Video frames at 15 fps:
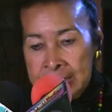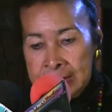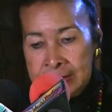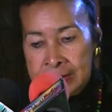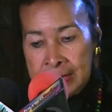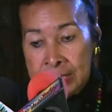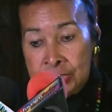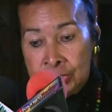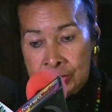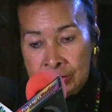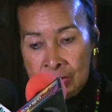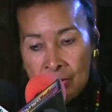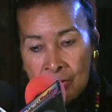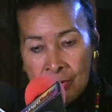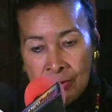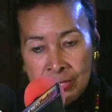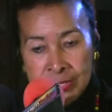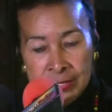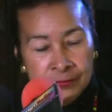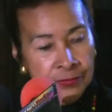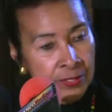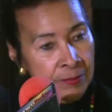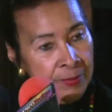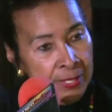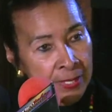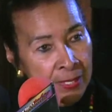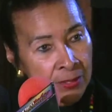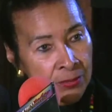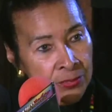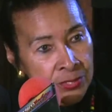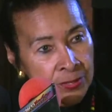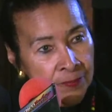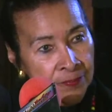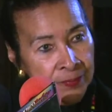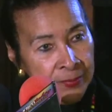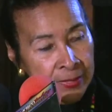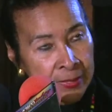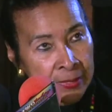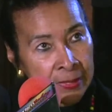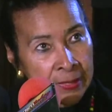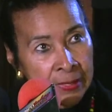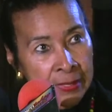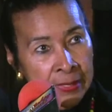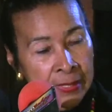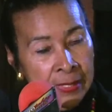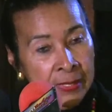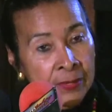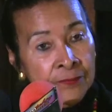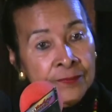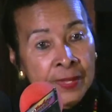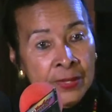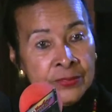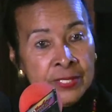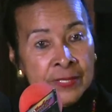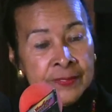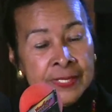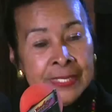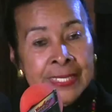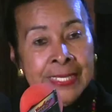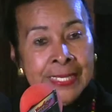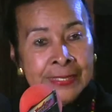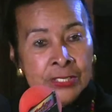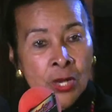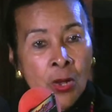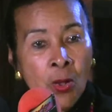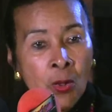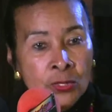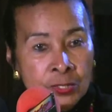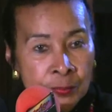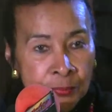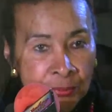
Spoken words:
station cars in front of my house. And I found out that he had called a